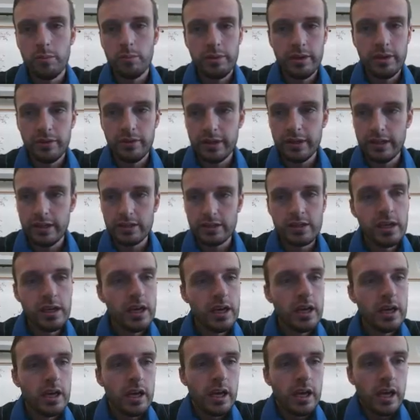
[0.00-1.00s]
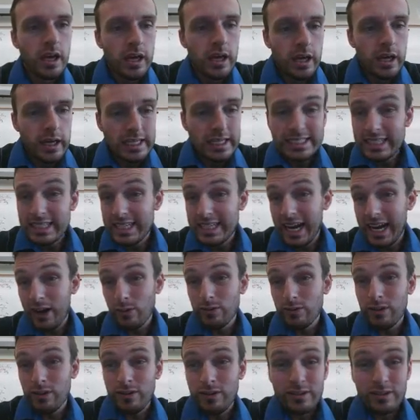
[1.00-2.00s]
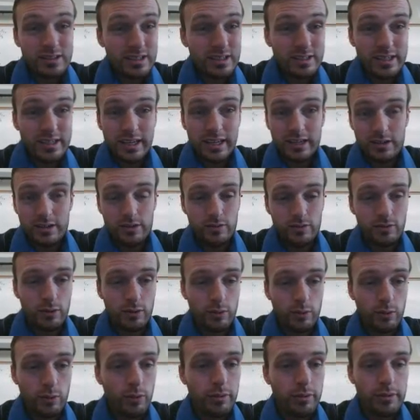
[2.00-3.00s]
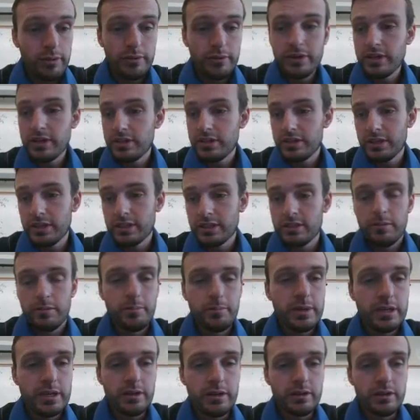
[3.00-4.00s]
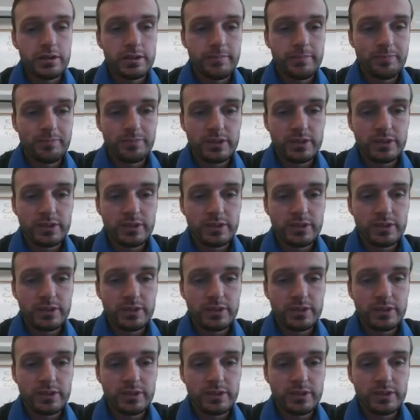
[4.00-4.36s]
what period is. How long does it take it to roll 36 meters?